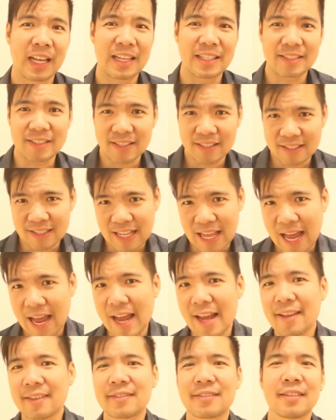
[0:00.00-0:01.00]
A
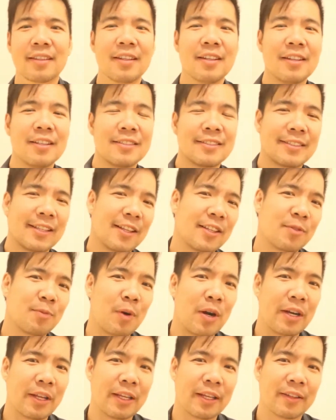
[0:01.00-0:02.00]
slight sales
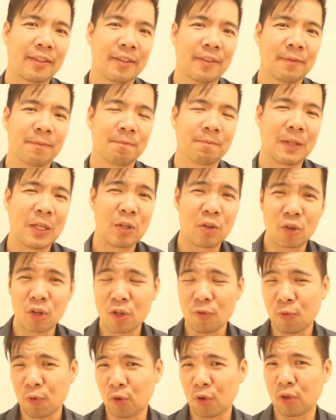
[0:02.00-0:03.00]
market. In
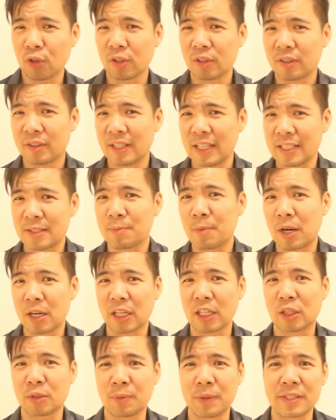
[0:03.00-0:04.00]
order for this
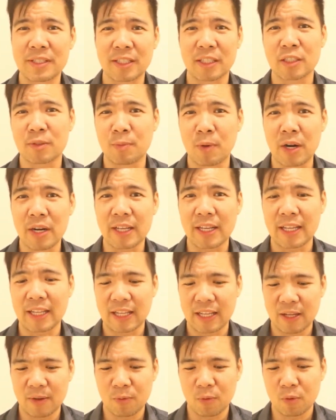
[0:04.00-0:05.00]
market to be a sales
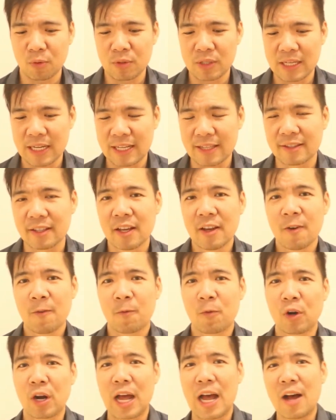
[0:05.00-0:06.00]
market, it will need
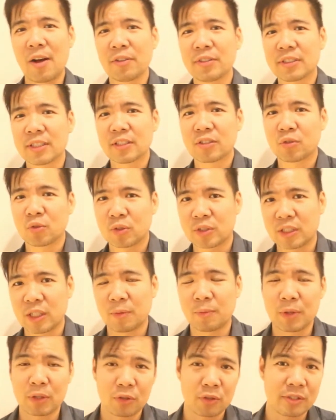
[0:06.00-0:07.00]
for houses to
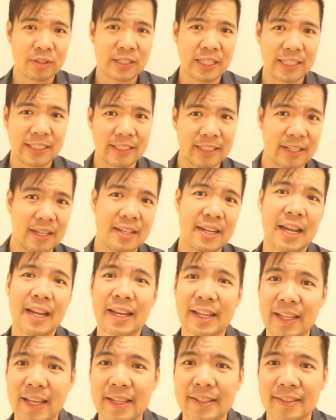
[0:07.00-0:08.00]
sell between sixty and
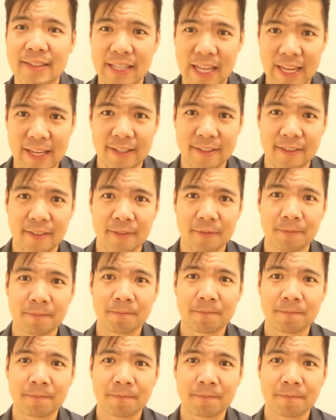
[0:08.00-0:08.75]
ninety days.